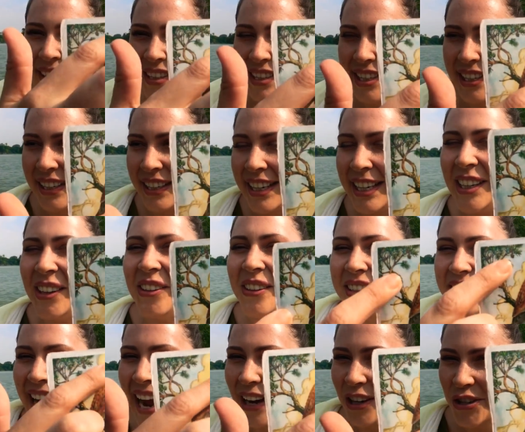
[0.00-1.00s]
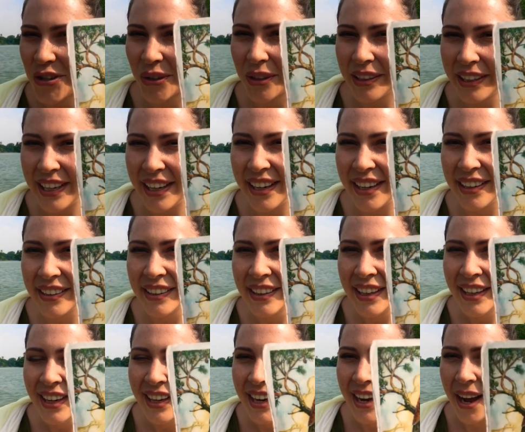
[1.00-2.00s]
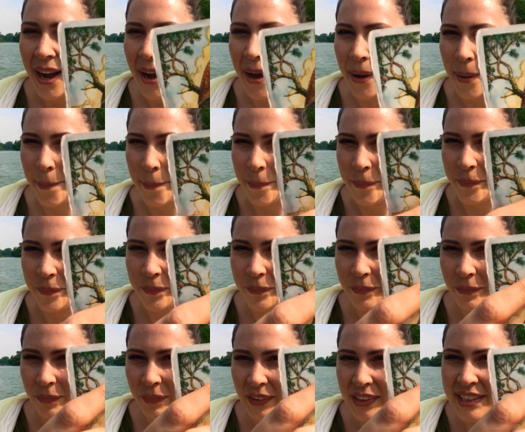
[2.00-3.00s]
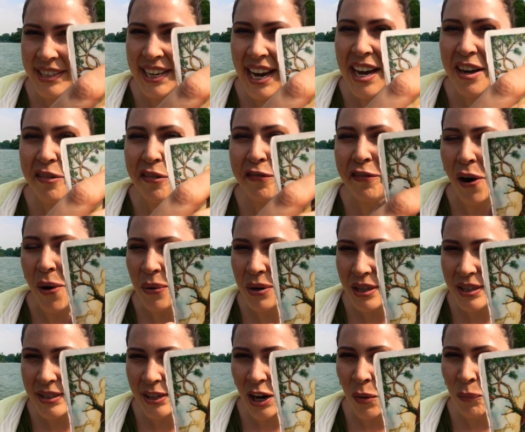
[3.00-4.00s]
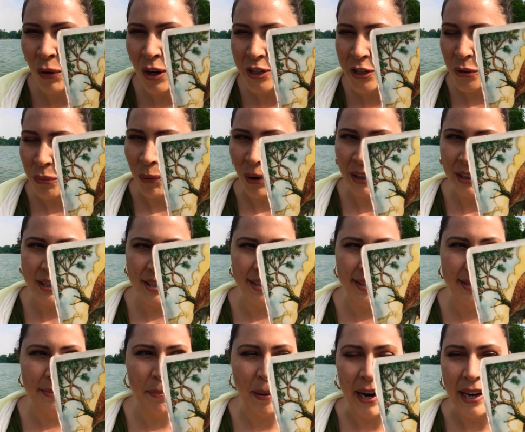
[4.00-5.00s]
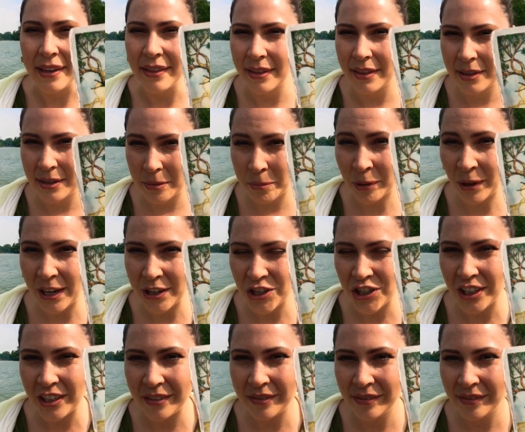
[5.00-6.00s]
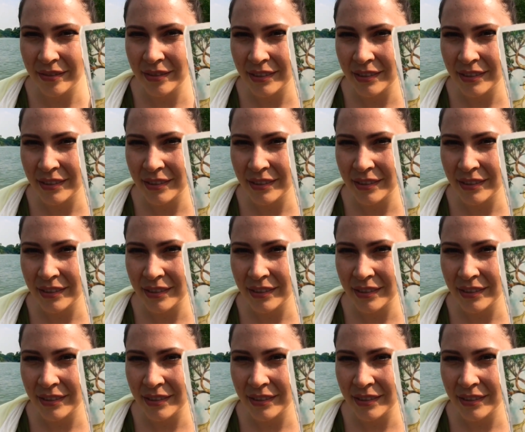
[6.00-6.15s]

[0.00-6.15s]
to heal naturally, staying focused on what you want despite the depression,